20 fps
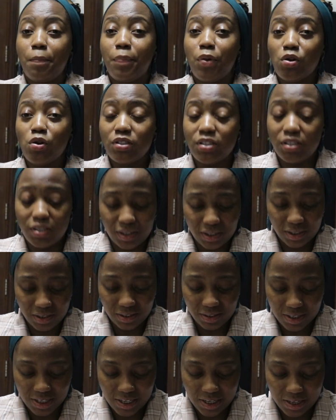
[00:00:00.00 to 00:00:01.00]
Put,
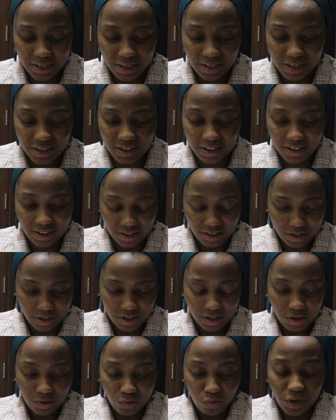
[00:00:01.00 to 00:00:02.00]

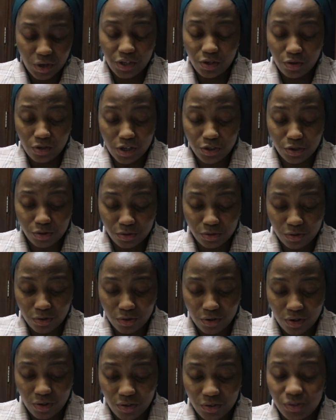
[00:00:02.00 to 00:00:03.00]
when you go to
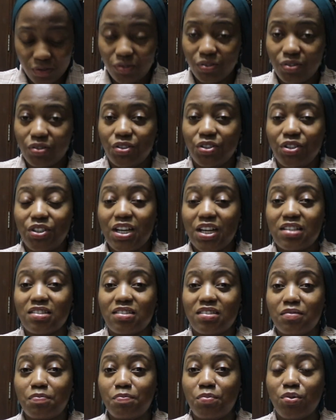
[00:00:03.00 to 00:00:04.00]
Google,
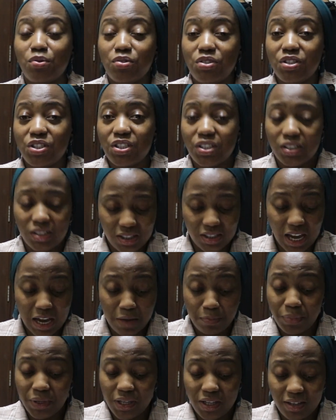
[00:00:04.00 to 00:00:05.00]
just
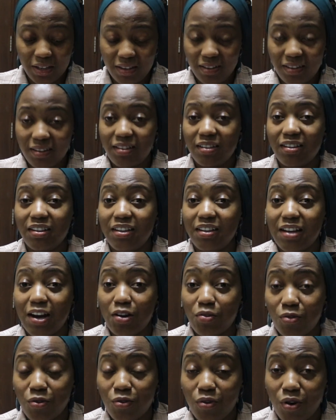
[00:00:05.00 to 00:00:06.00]
type in
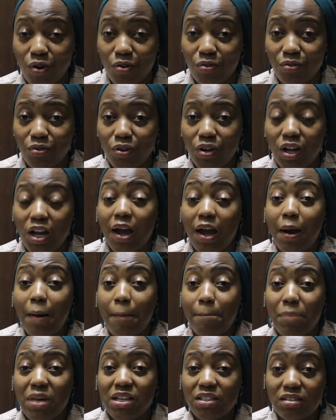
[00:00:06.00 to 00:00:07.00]
the Google
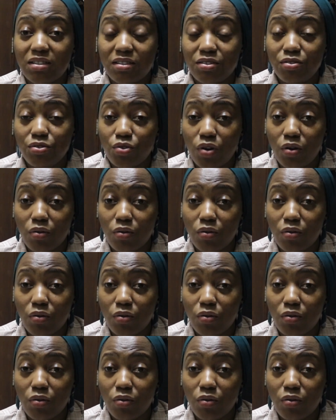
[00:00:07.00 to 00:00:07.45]
if